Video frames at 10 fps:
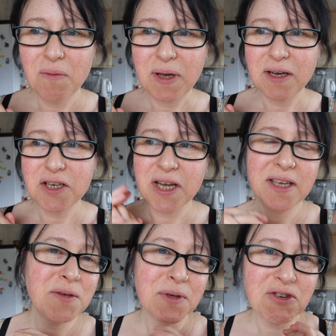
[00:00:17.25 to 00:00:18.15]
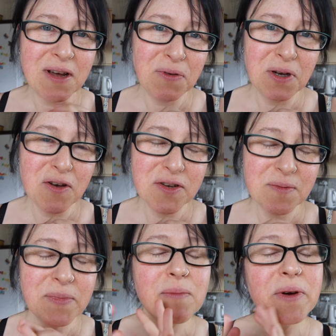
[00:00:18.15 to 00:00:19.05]
We're going to check into a
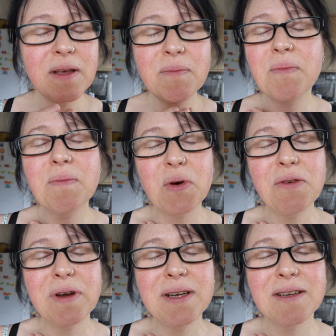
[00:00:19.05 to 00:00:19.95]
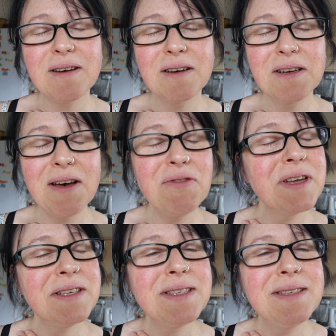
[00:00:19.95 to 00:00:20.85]
Travelodge. Me and my boyfriend are going to have a
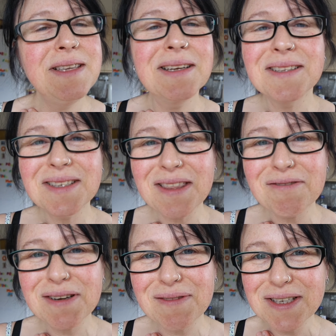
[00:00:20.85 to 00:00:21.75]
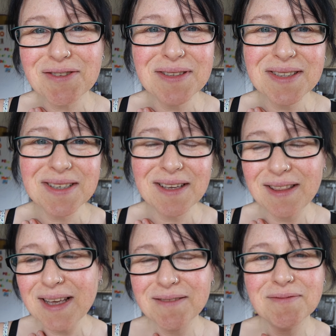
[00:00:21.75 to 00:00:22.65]
nice dinner together in a restaurant and
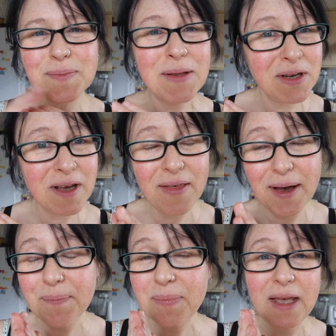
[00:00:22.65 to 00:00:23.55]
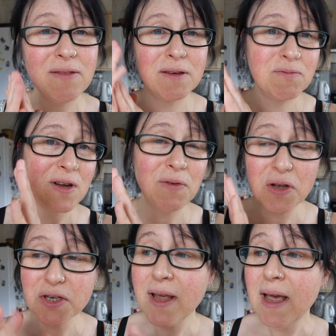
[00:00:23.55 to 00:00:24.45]
then spend the night there in the
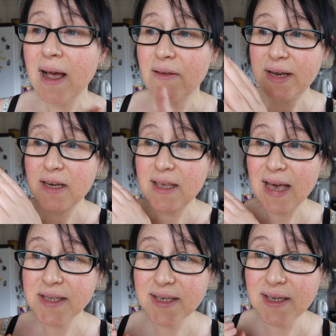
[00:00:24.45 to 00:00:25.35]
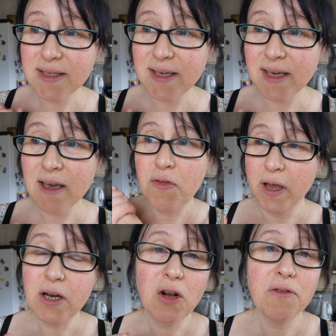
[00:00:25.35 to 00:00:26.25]
Travelodge, and then get to Izzy
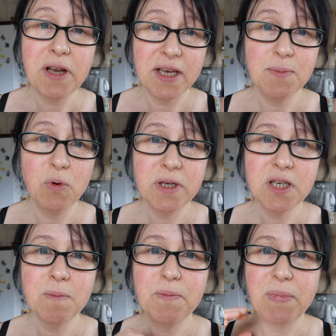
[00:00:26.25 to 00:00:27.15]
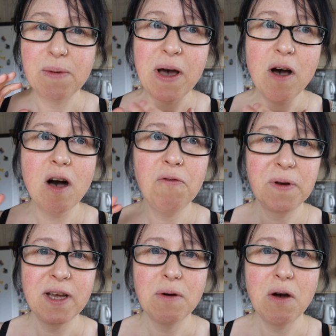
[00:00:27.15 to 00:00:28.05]
9 o'clock the next morning. She'd be about 1/2
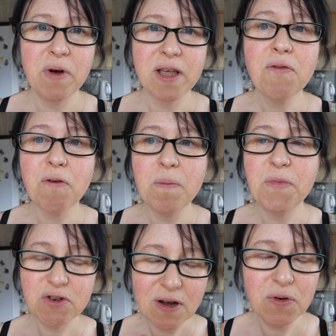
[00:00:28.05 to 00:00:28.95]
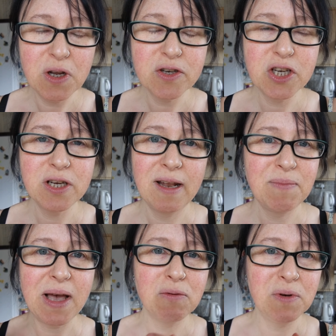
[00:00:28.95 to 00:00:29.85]
hour away from the Travelodge, and
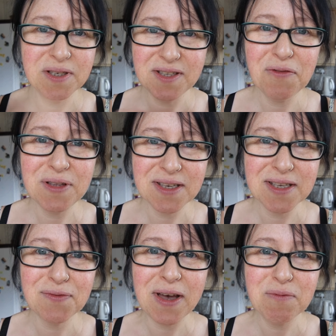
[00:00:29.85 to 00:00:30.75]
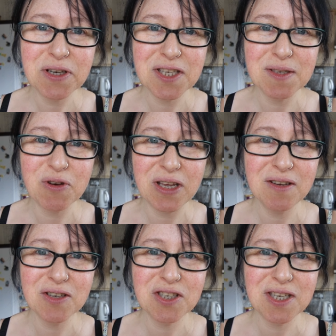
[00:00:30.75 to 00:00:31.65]
pack all her stuff into his van, which he's bringing
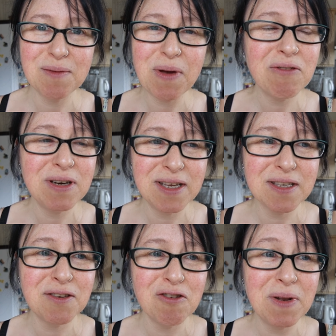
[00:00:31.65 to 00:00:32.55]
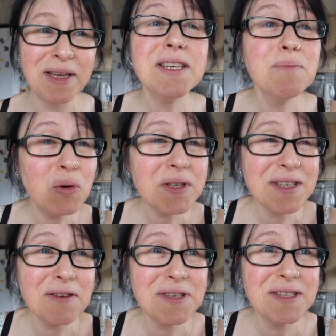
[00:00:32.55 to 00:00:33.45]
because she apparently has accumulated more
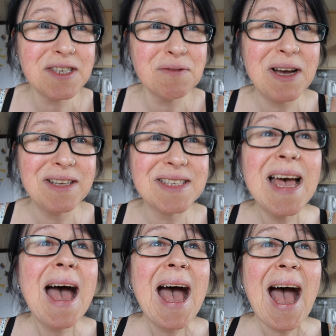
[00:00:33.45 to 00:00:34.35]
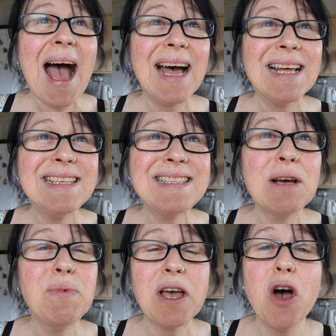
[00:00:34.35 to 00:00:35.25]
stuff since she went, and
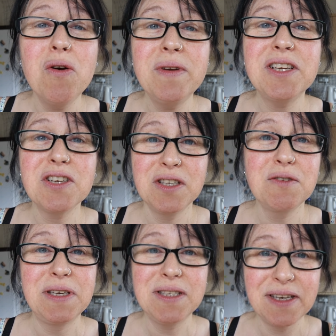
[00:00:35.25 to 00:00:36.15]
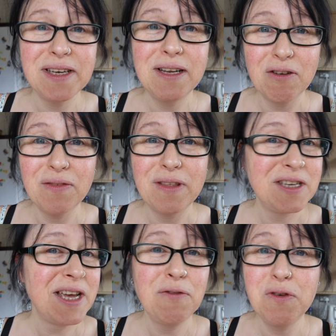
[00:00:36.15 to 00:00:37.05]
we only just squeezed it in on the
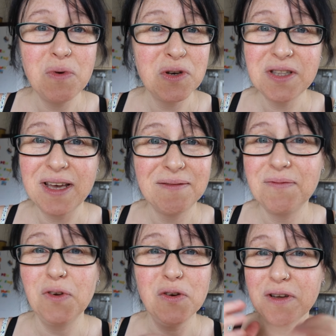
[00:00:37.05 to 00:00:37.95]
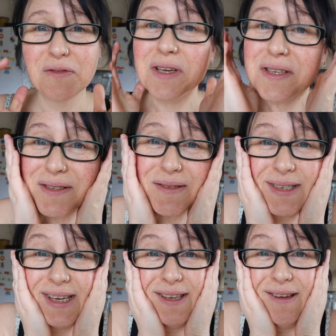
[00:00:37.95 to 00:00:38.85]
day. If you watched that vlog of us
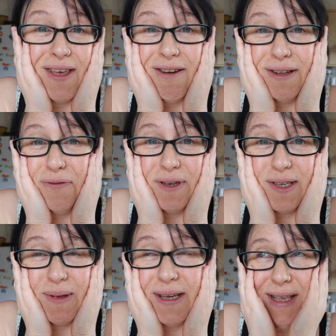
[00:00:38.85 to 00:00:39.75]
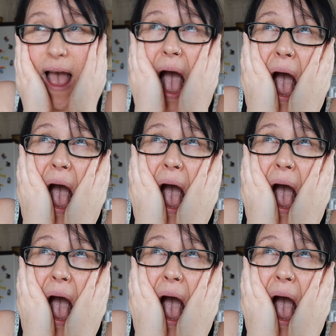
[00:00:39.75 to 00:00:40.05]
taking her there in the first place,